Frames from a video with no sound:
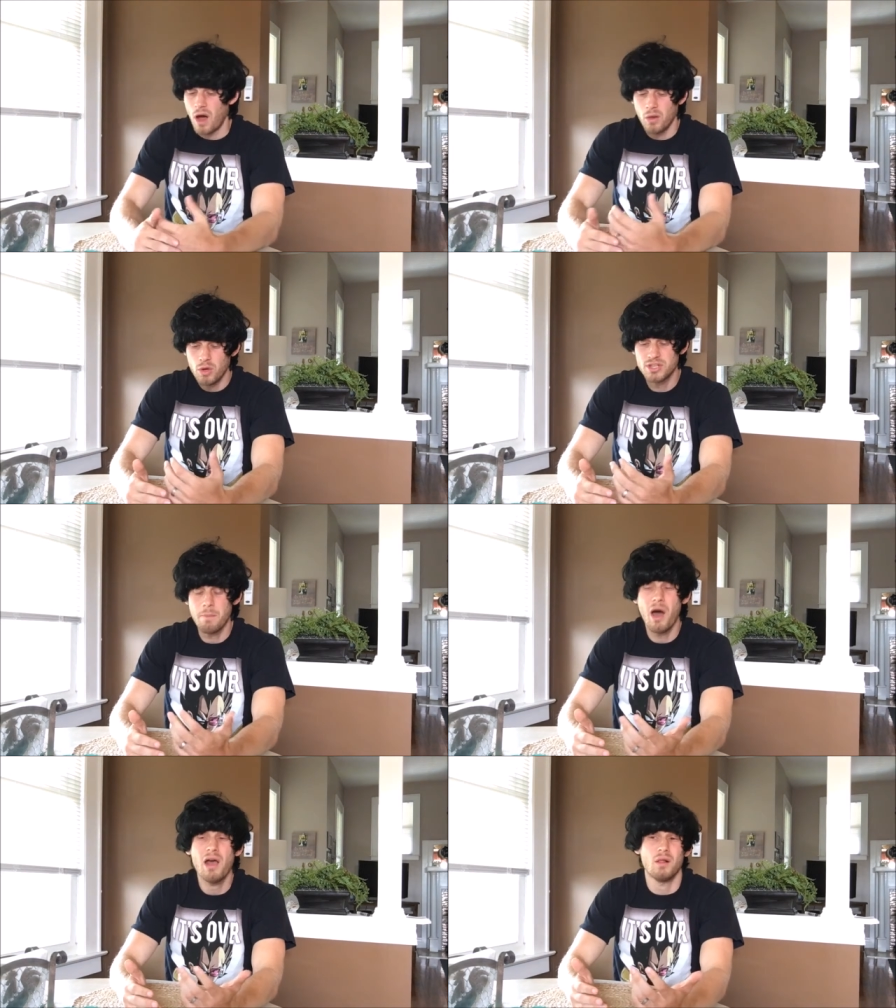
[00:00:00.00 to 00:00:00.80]
I looked
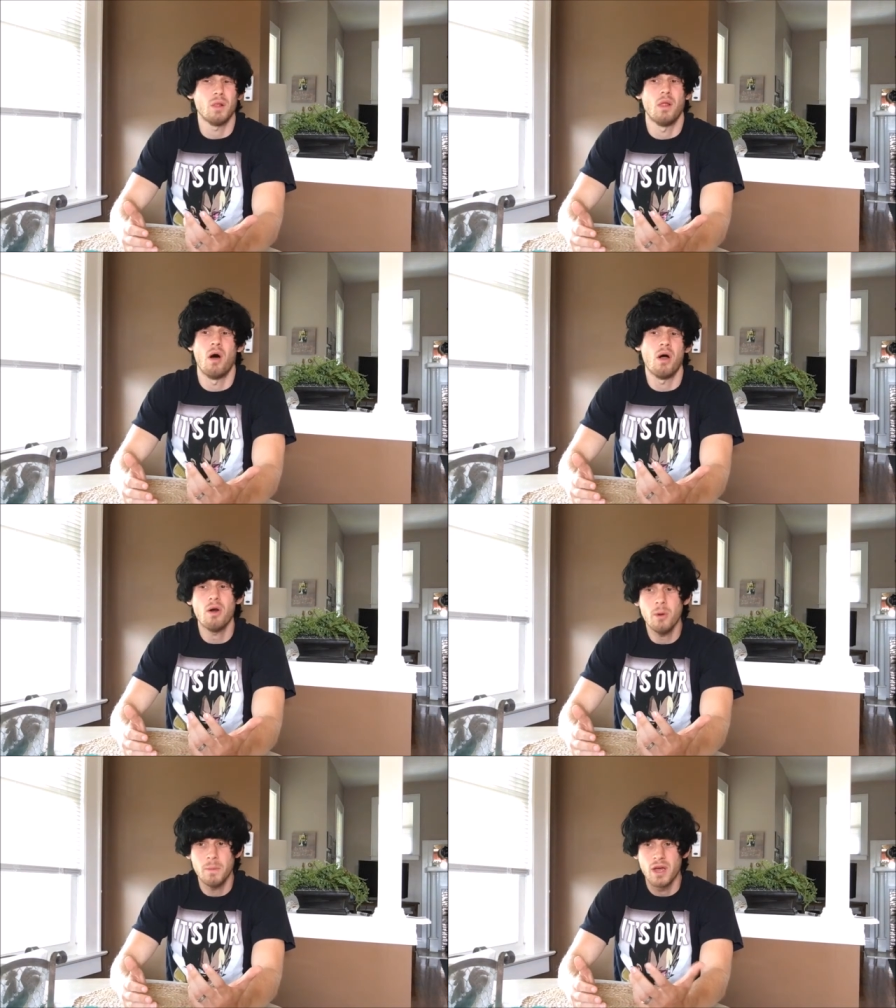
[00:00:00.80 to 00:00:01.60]
at my
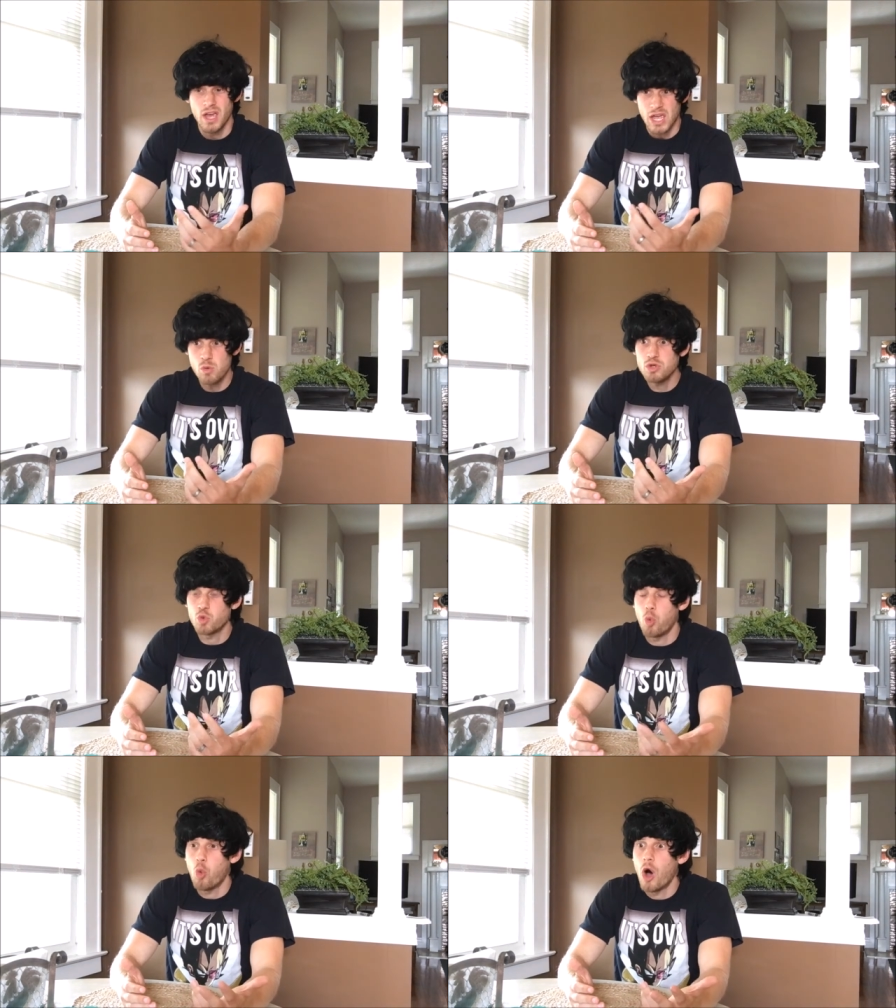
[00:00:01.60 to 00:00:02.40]
alarm. It was
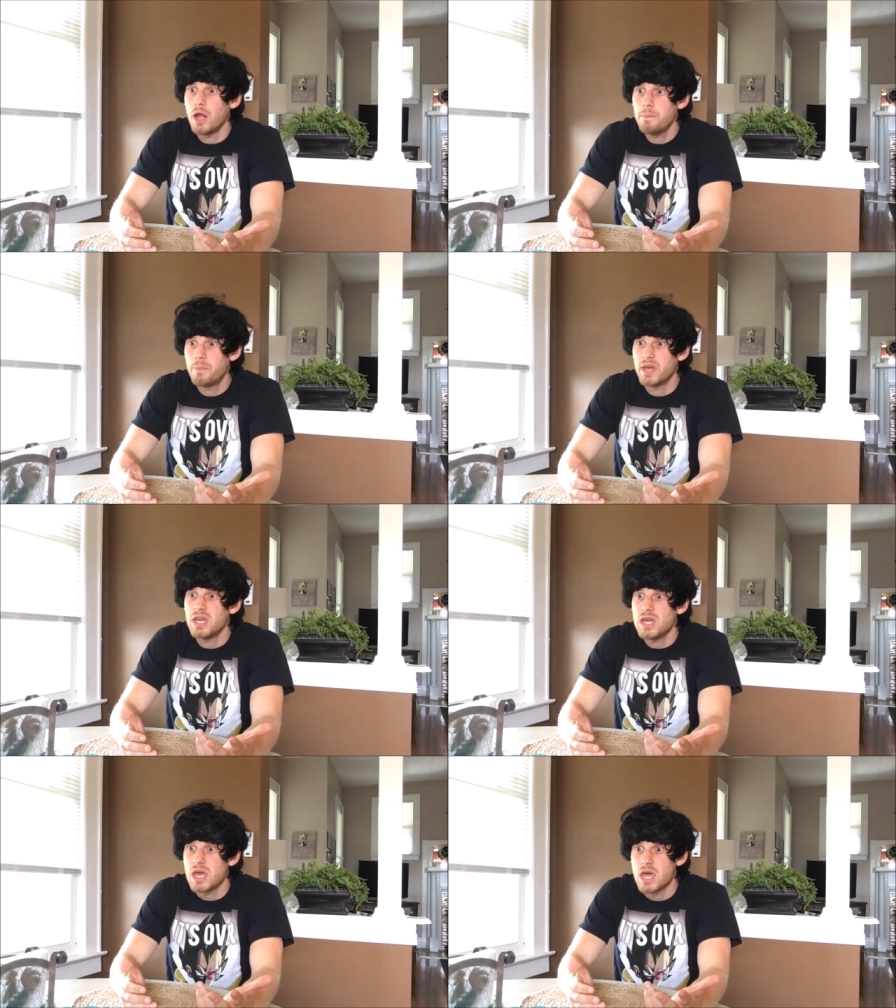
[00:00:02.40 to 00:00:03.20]
1
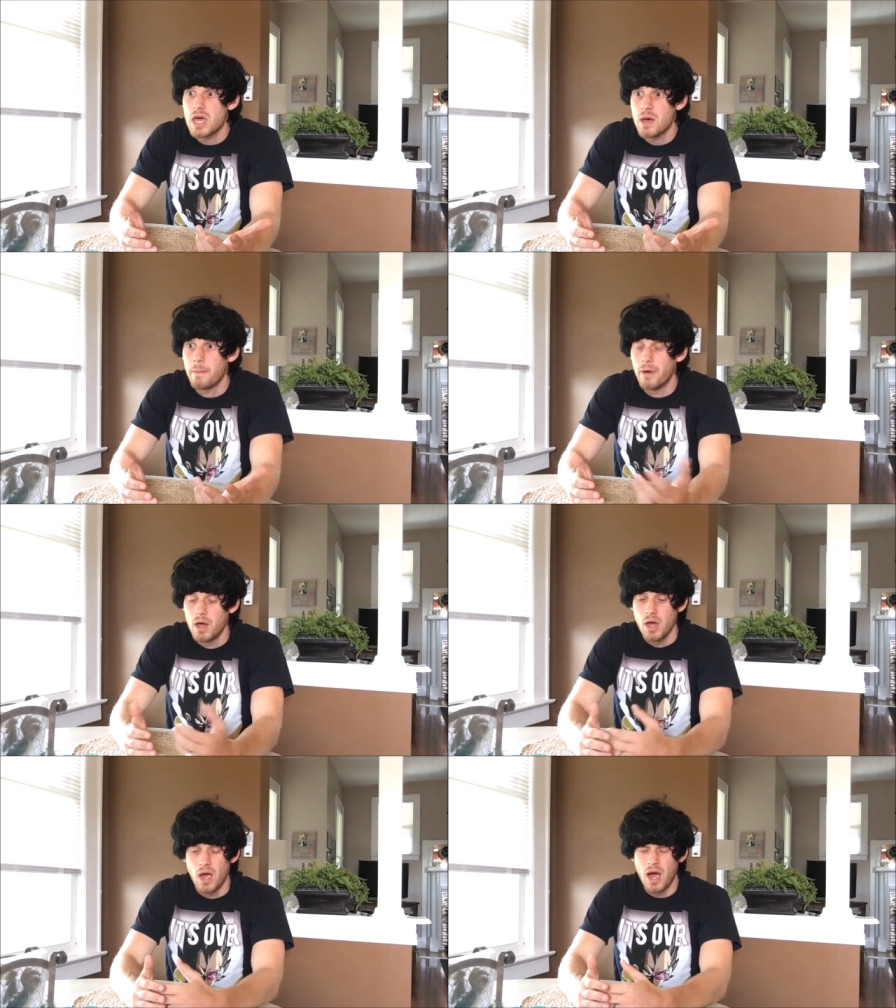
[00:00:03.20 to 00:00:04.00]
p.m.
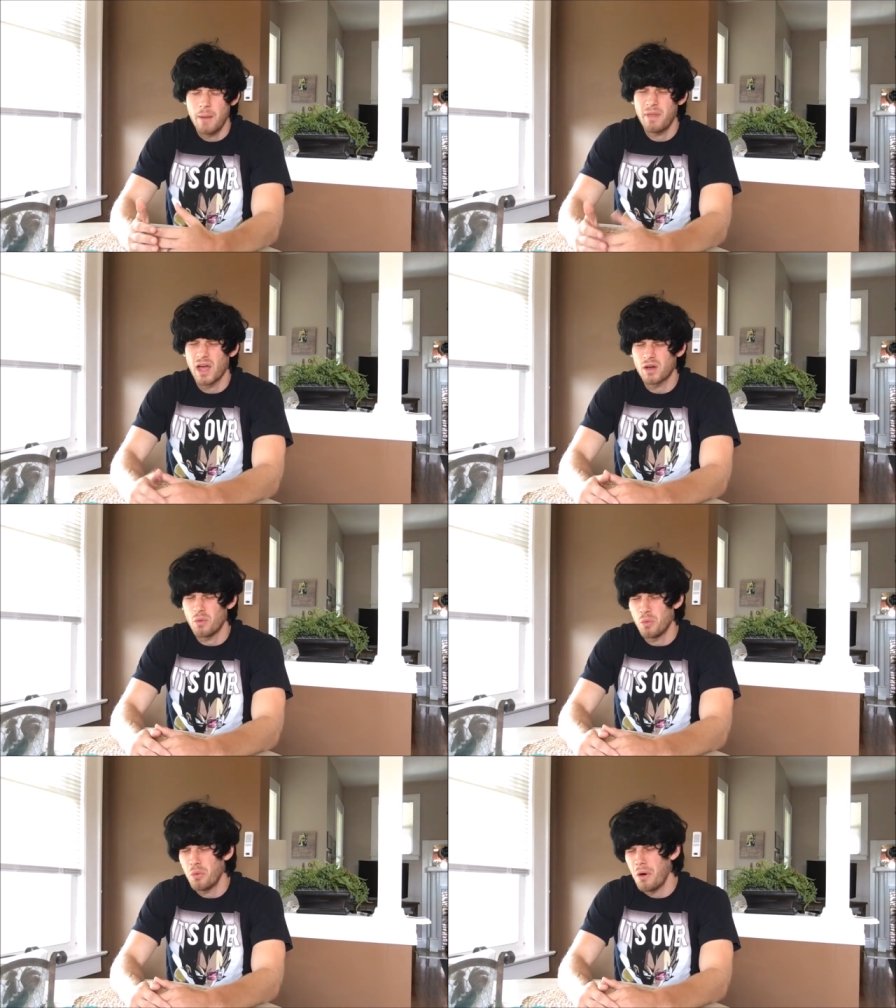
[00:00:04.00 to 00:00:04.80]
And I'm like,
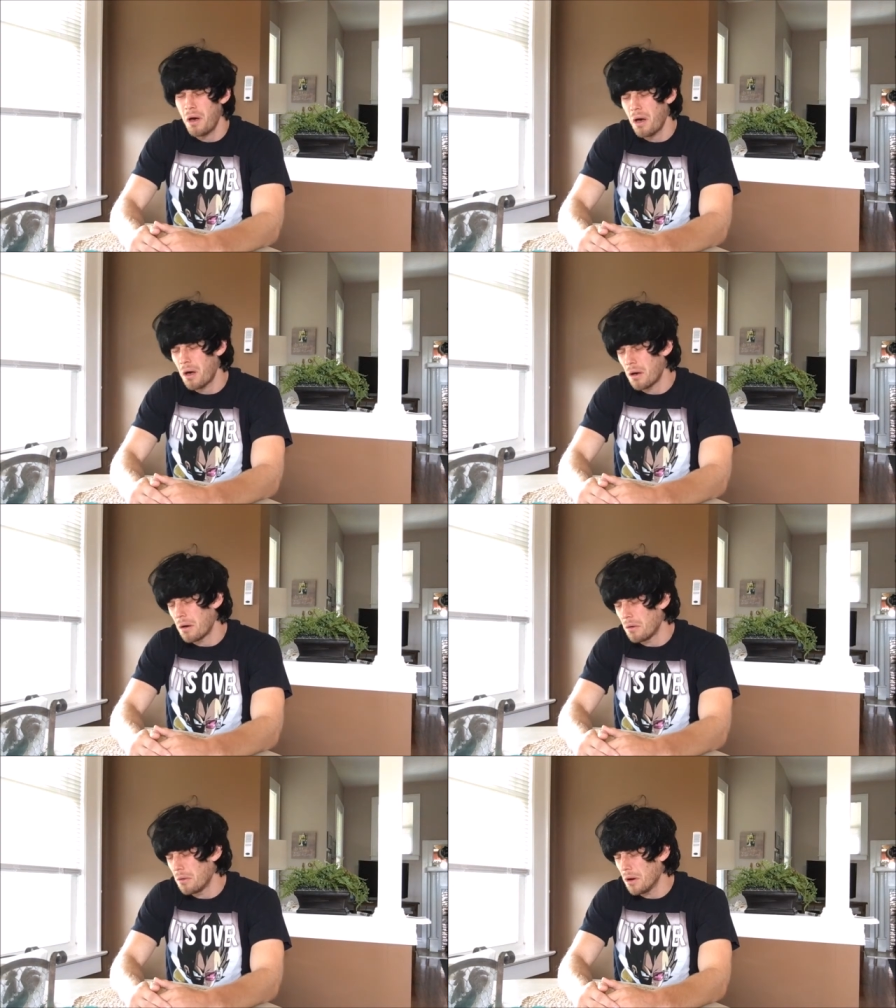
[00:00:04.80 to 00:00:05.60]

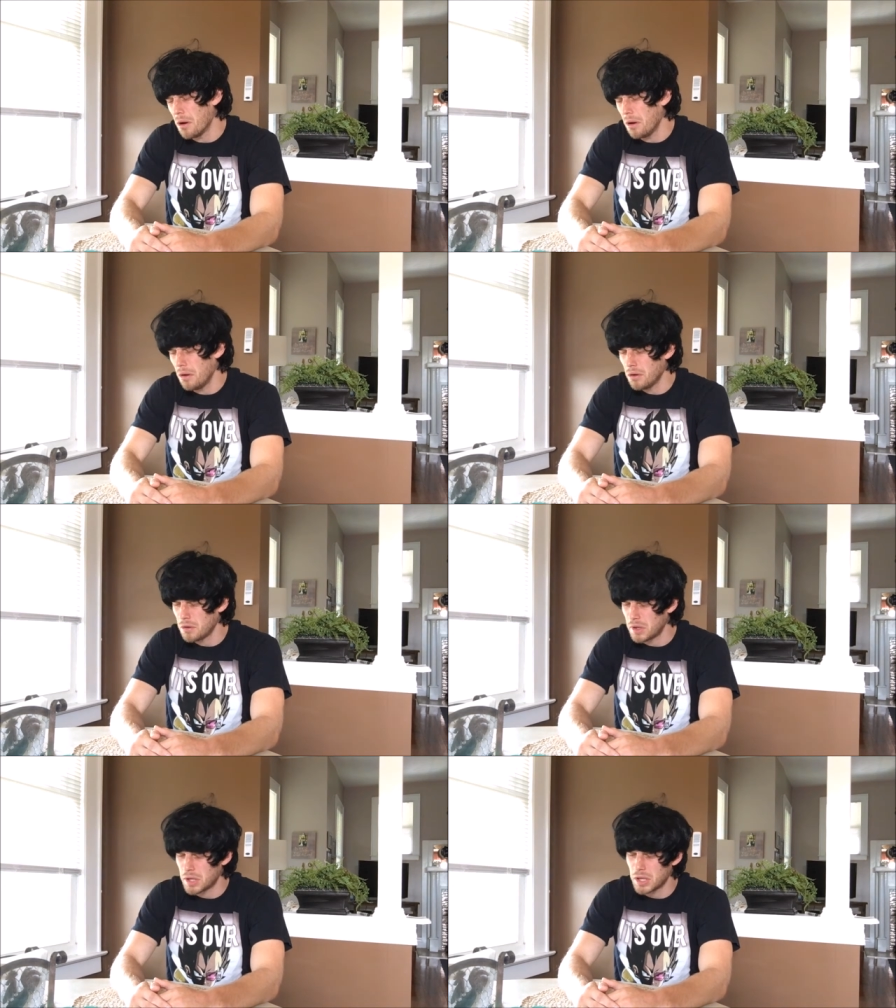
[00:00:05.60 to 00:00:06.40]
whoa,
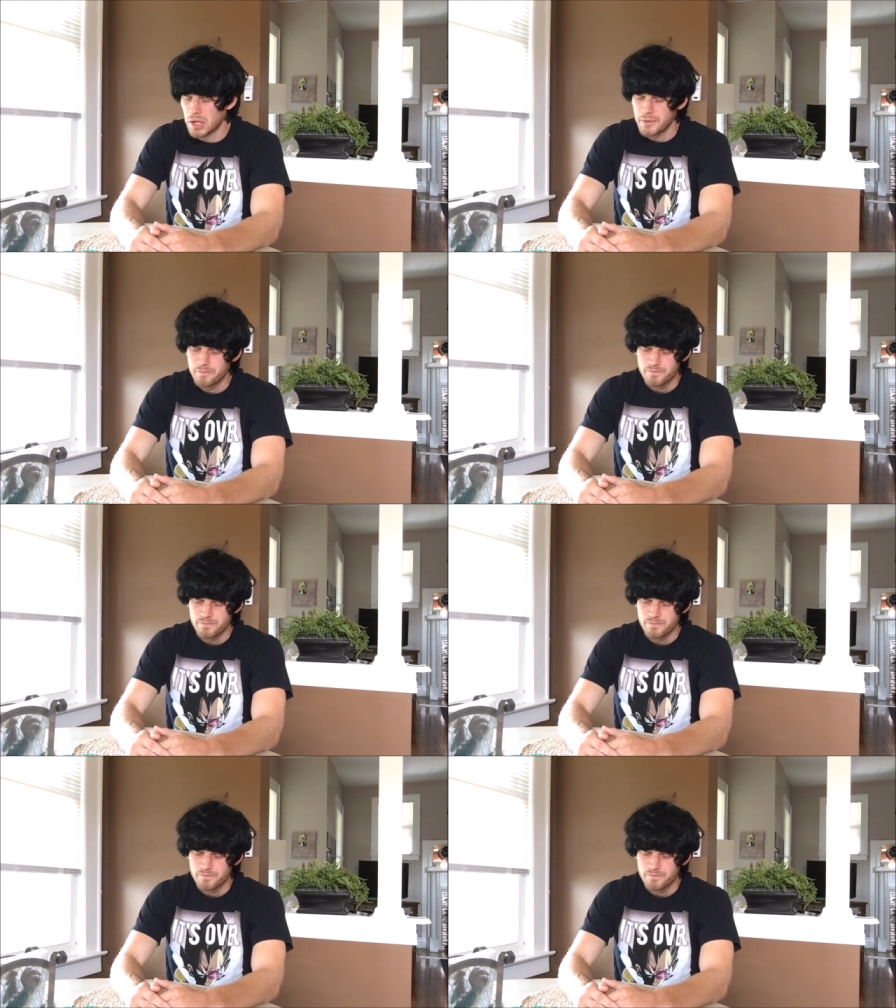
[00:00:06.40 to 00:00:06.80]
early.